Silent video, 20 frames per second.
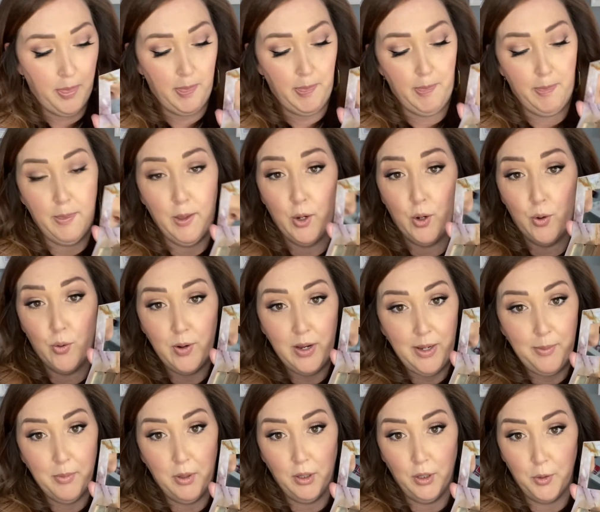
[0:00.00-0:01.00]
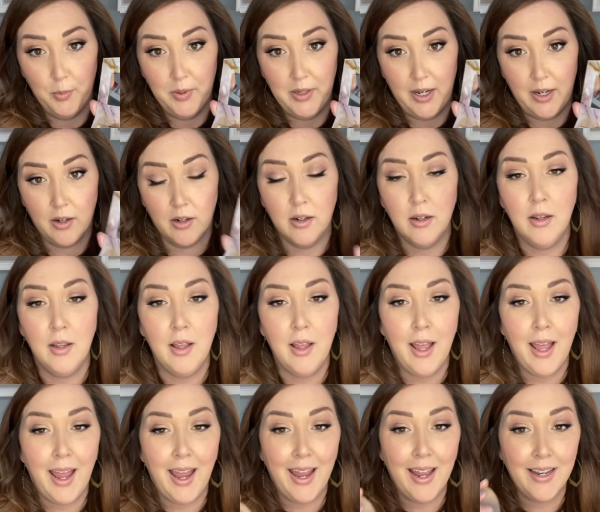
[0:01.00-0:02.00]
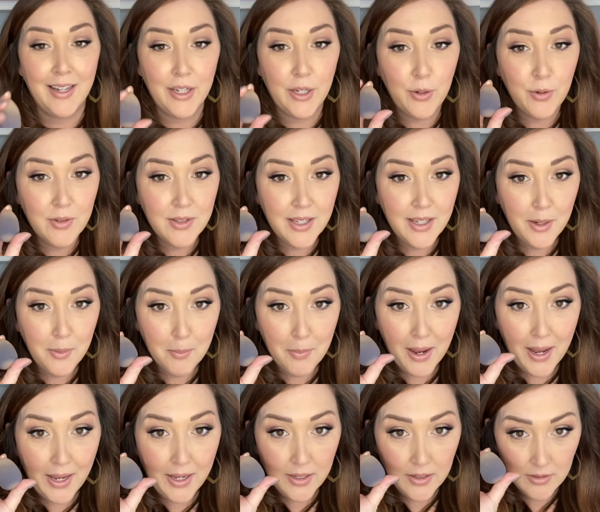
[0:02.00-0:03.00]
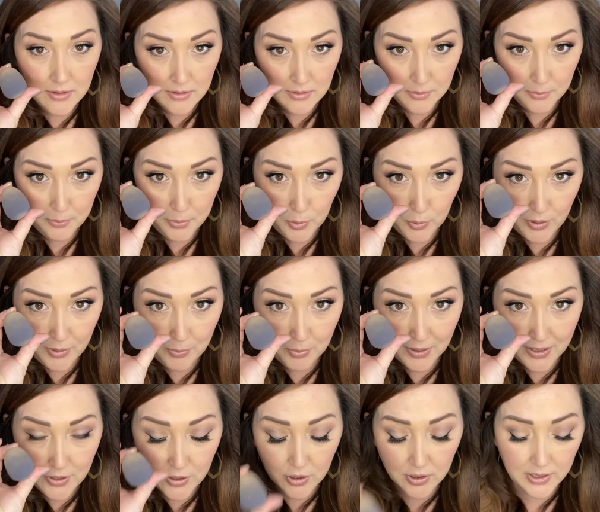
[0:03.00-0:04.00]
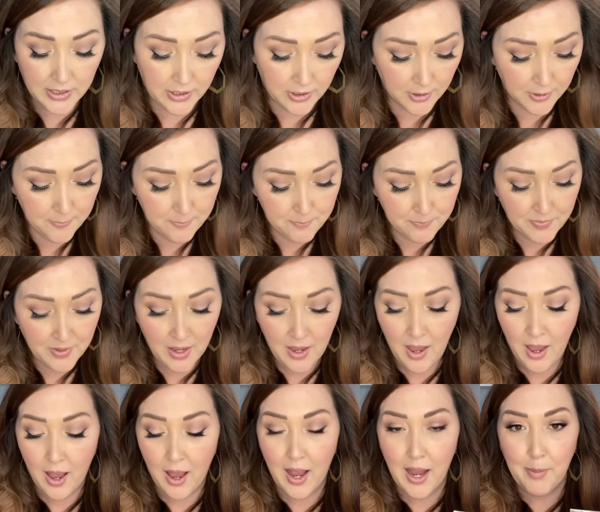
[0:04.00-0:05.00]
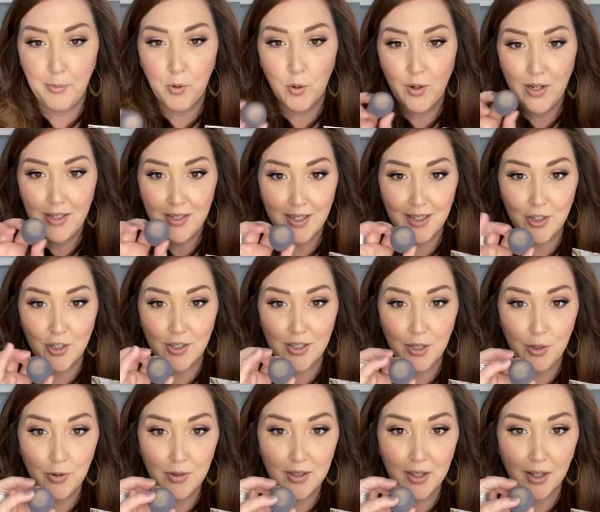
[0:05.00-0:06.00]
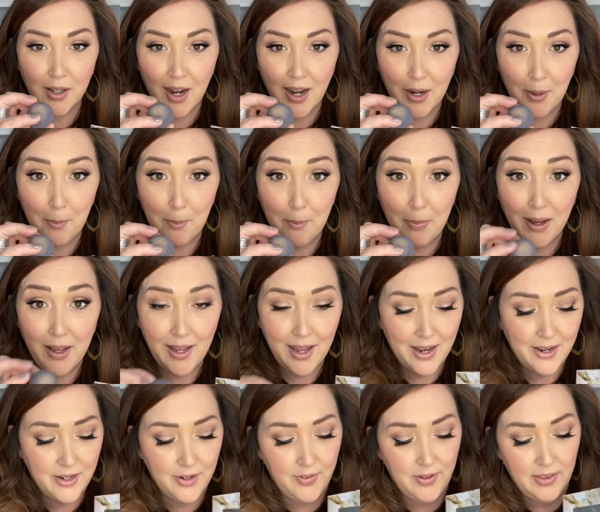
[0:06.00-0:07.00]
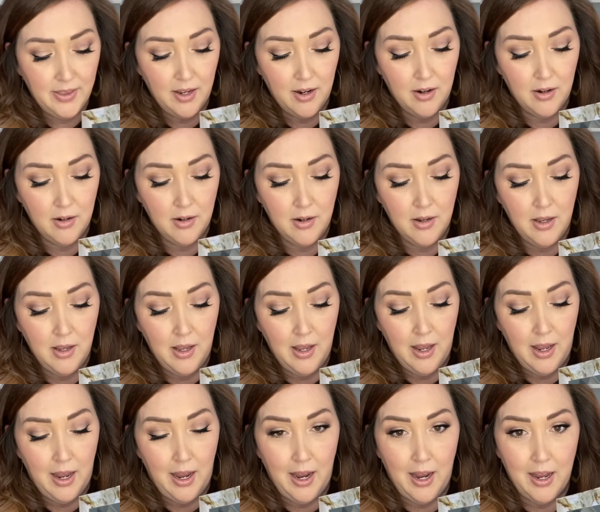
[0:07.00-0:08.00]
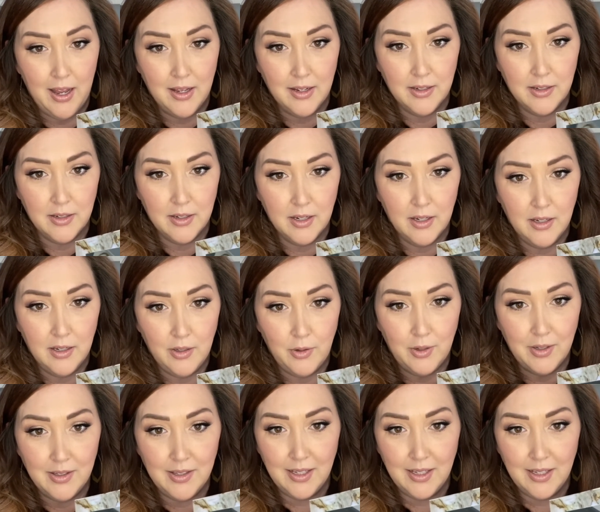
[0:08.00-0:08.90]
illuminator, and using my beauty blender here, I'm going to just use the kind of butt end of it there, and you can see